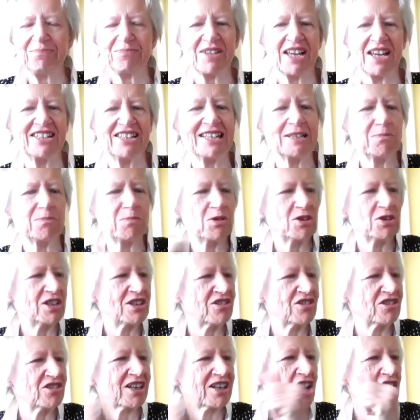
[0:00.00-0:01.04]
is this putting
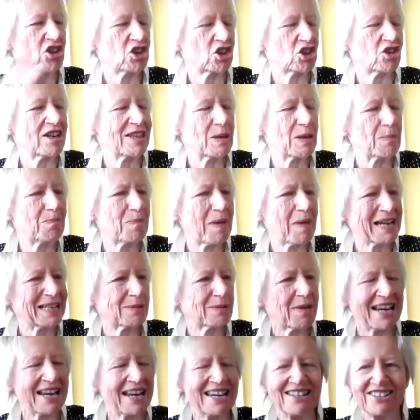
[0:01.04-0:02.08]
the country in the best
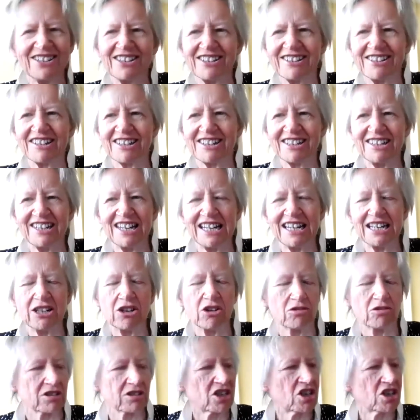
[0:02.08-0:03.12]
place to succeed
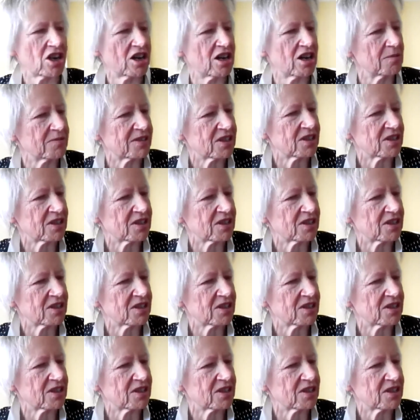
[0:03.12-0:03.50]
long-term?